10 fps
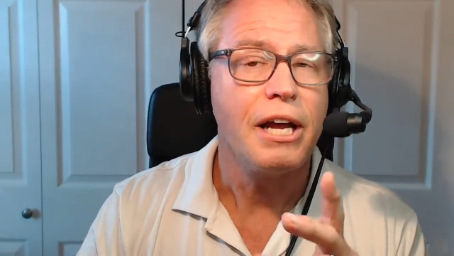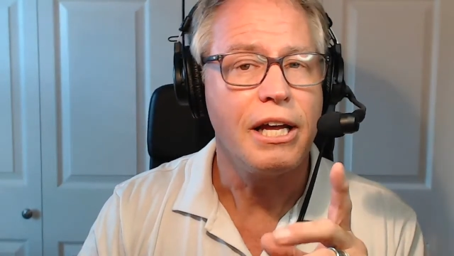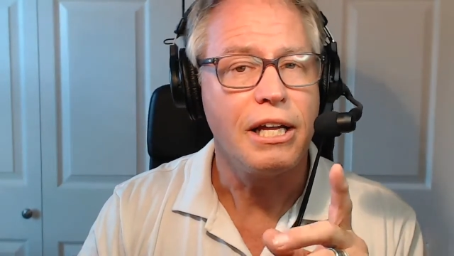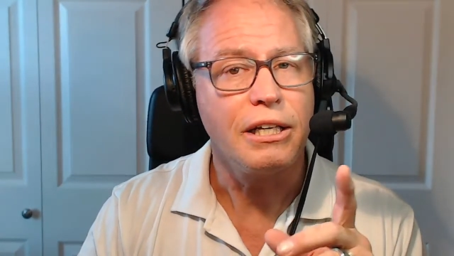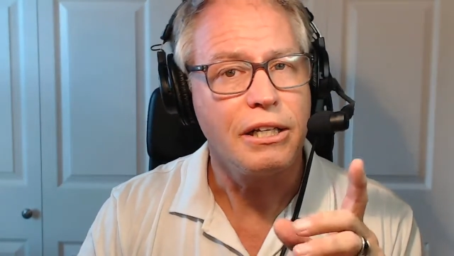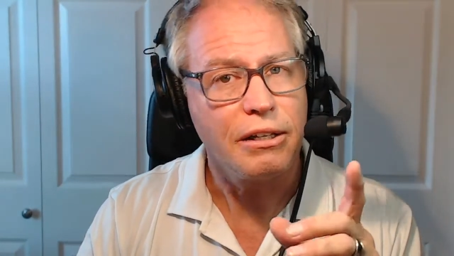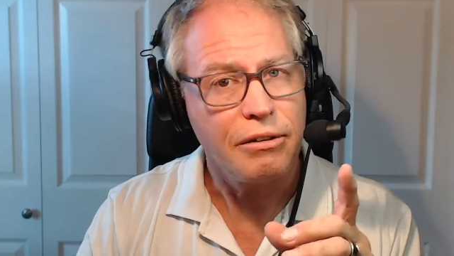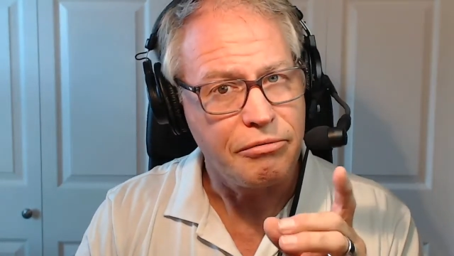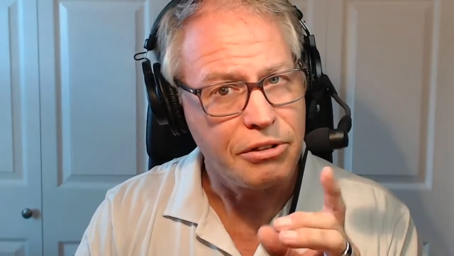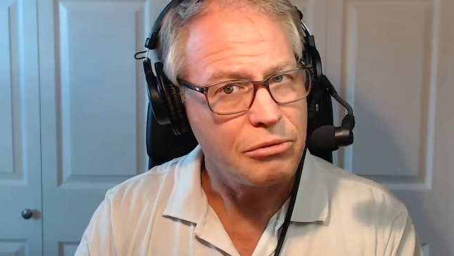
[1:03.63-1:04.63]
And
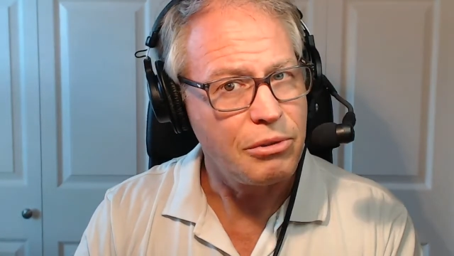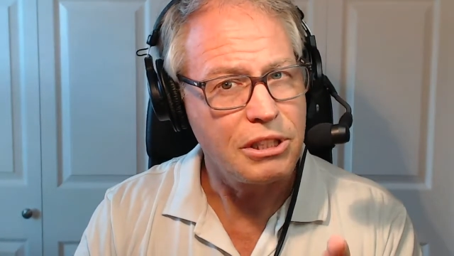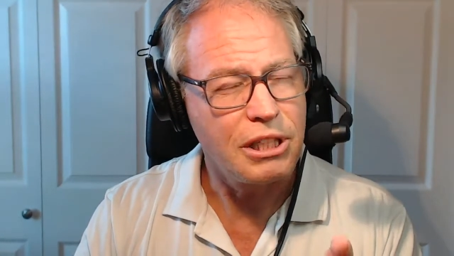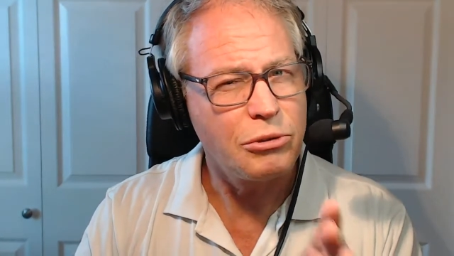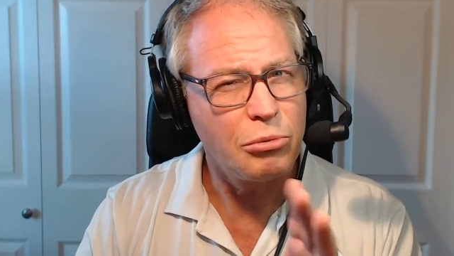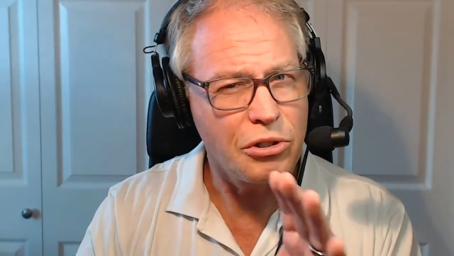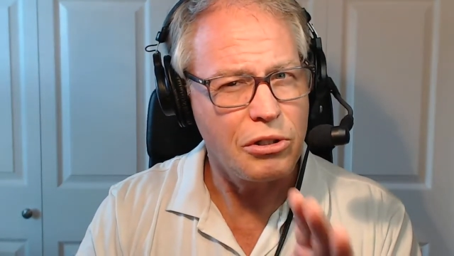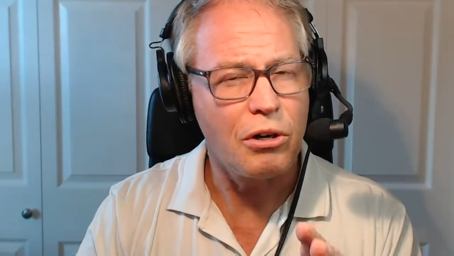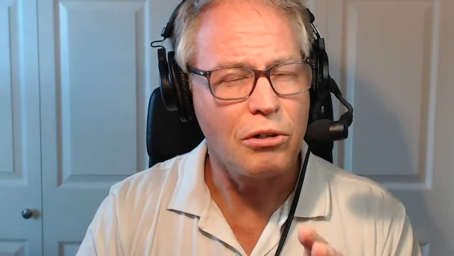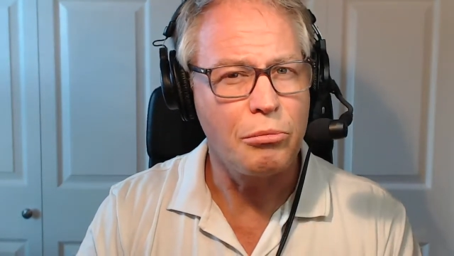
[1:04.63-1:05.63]
if this resonates with you
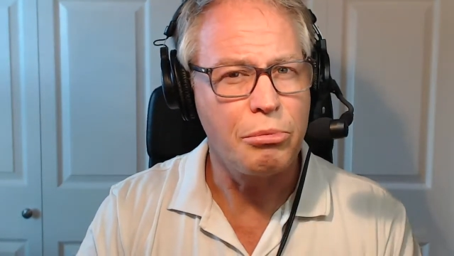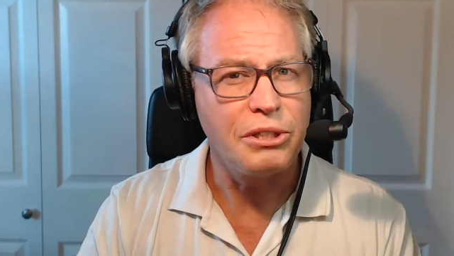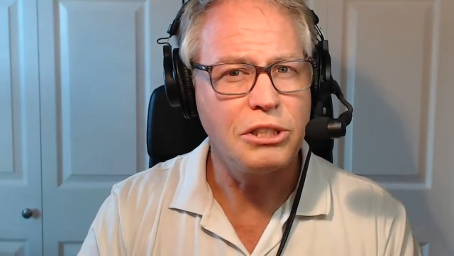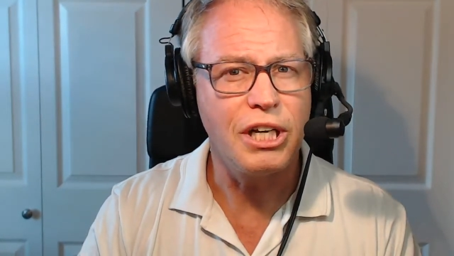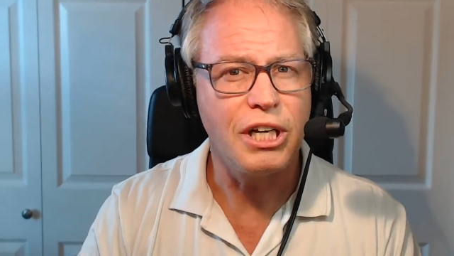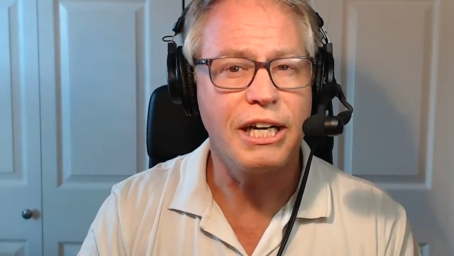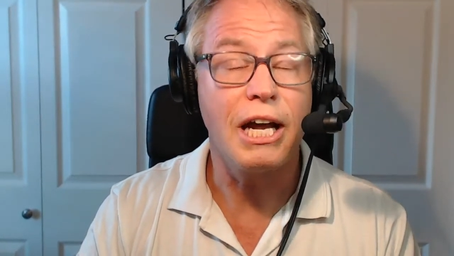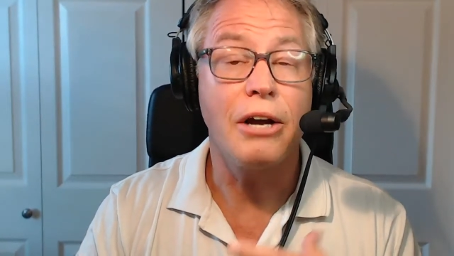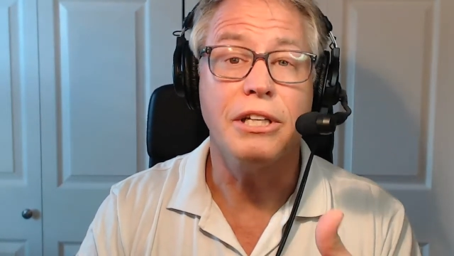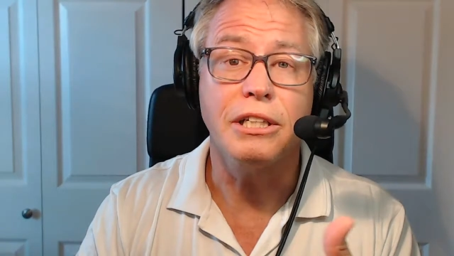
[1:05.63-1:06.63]
at all, go please check it
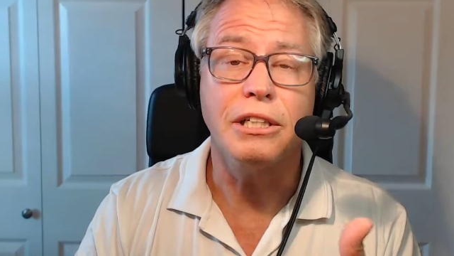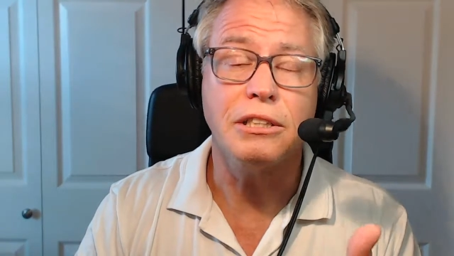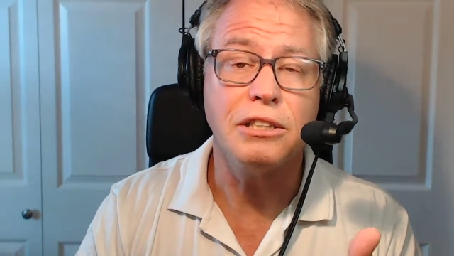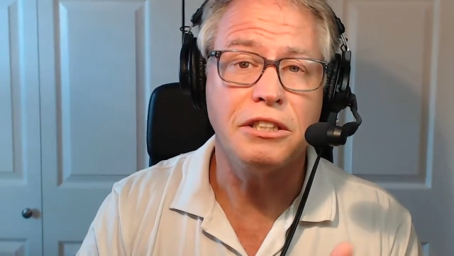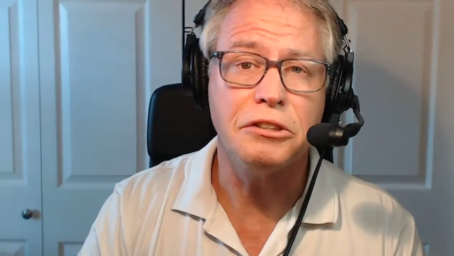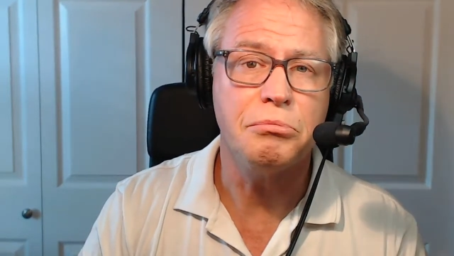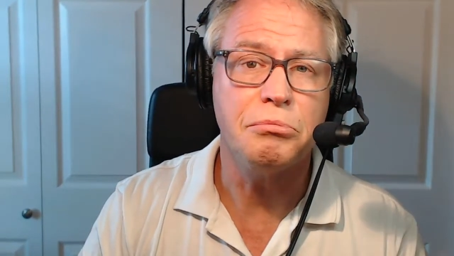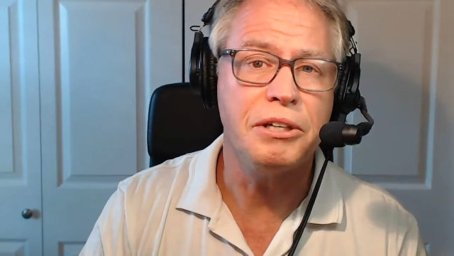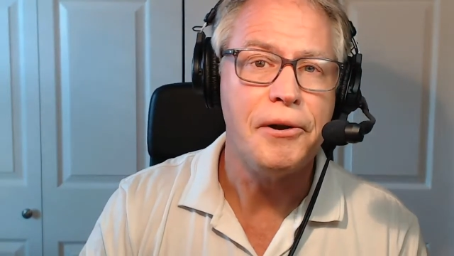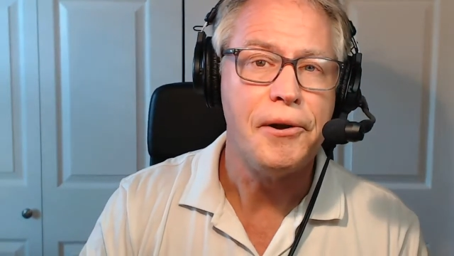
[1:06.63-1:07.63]
out and then get in touch with
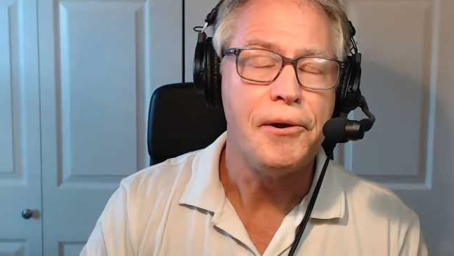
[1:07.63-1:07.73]
me,